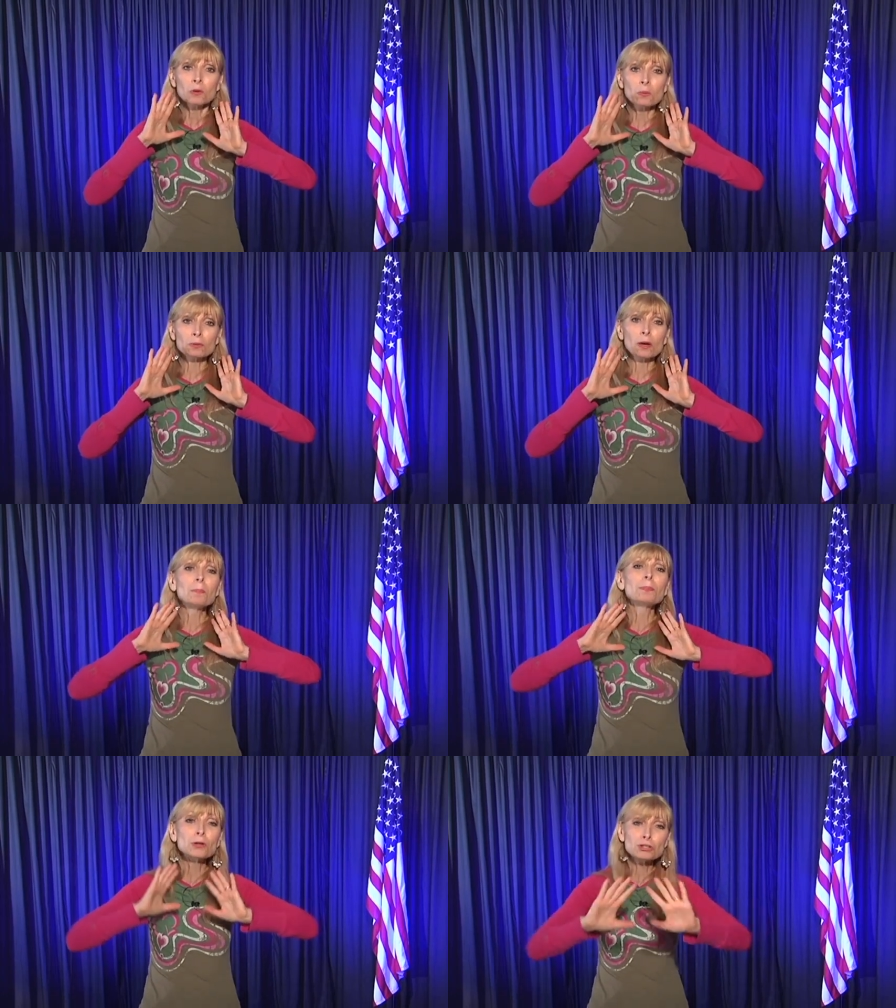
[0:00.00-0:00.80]
go
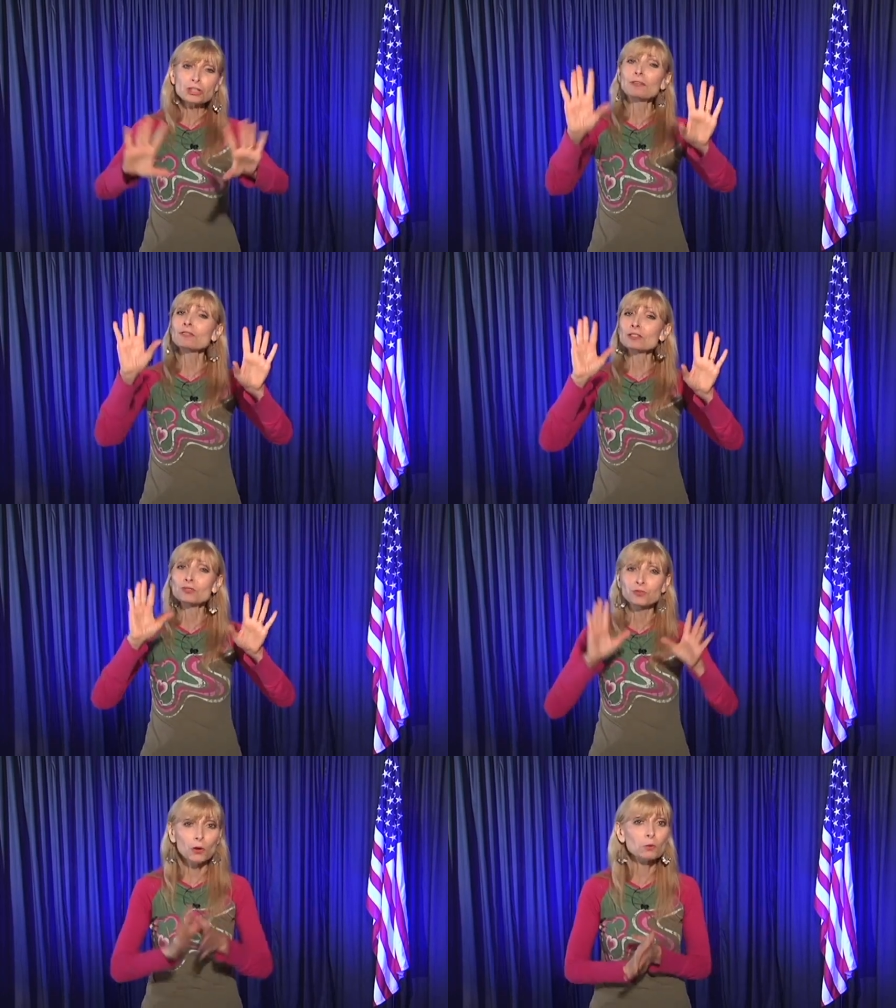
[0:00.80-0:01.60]
on pushing
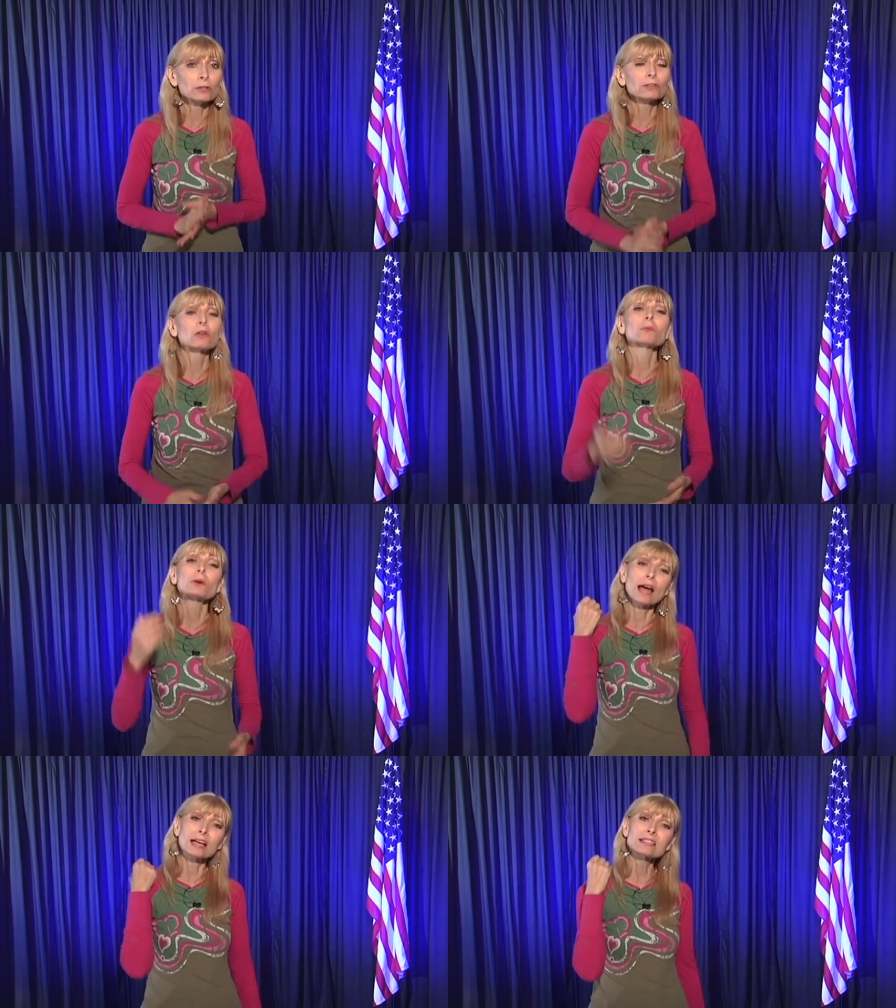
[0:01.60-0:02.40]
this forward, Lord.
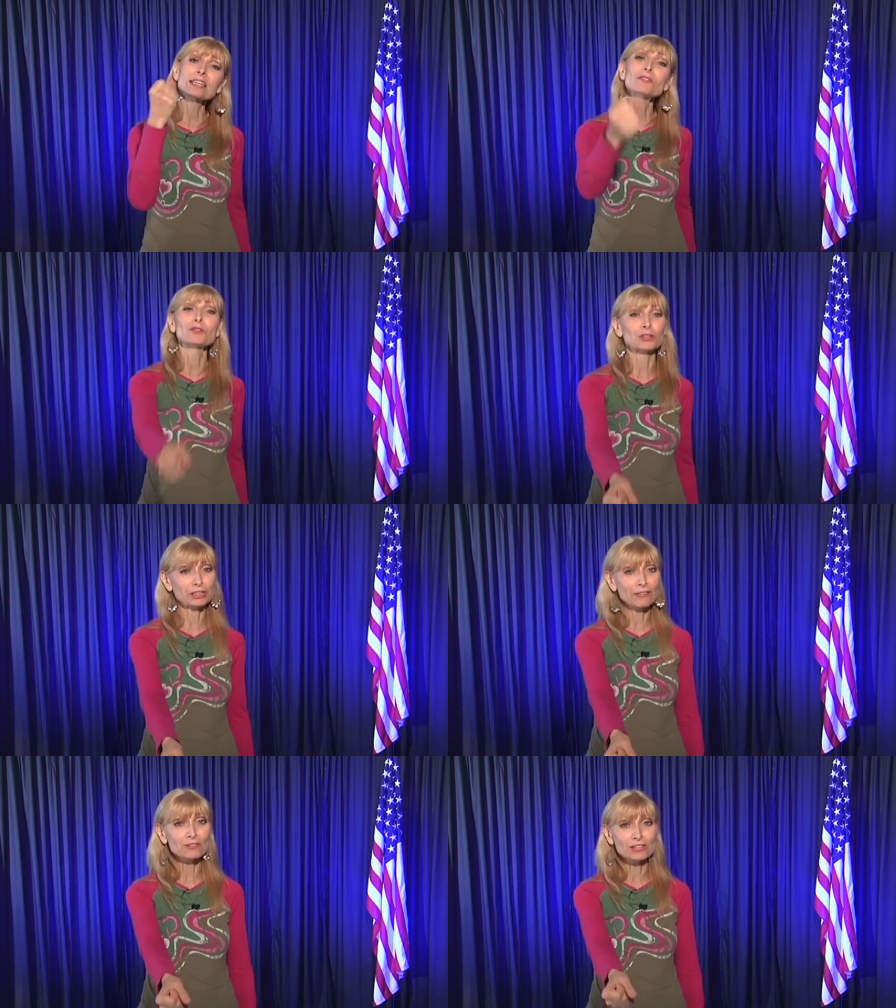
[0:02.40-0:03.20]
We're asking
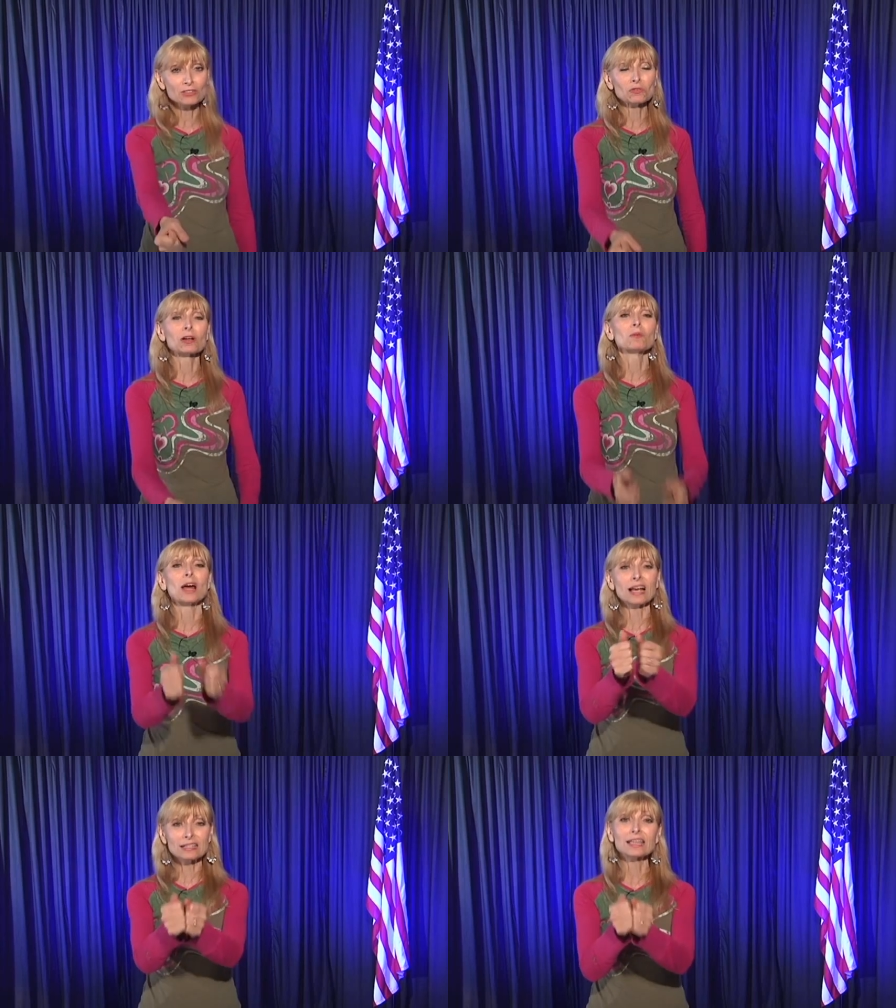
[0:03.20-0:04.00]
forgiveness, Lord, and
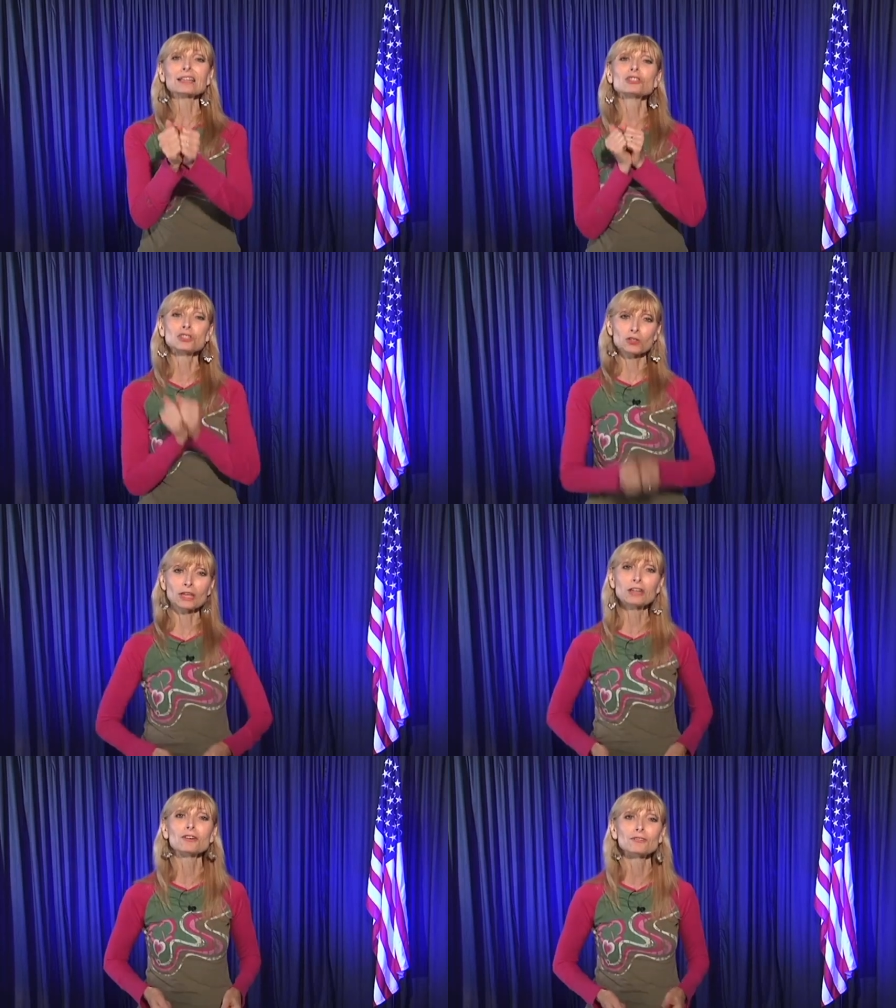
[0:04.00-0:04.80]
we're asking that you'd
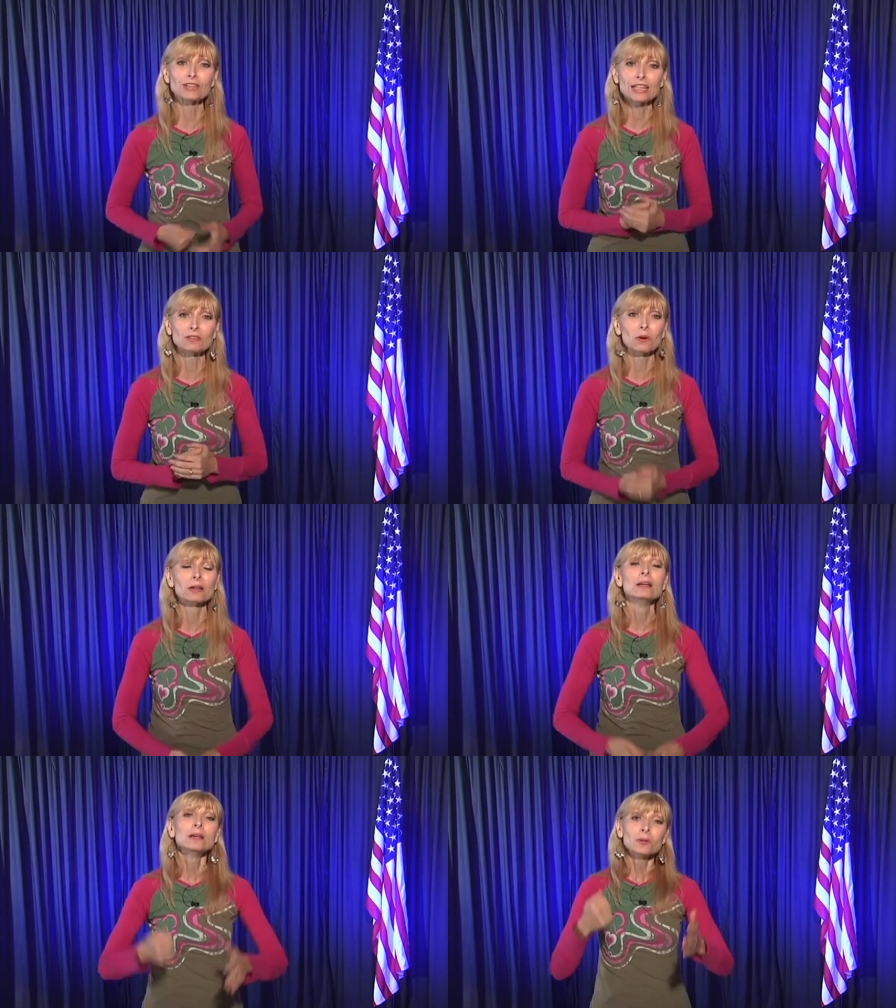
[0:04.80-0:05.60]
intervene, Lord.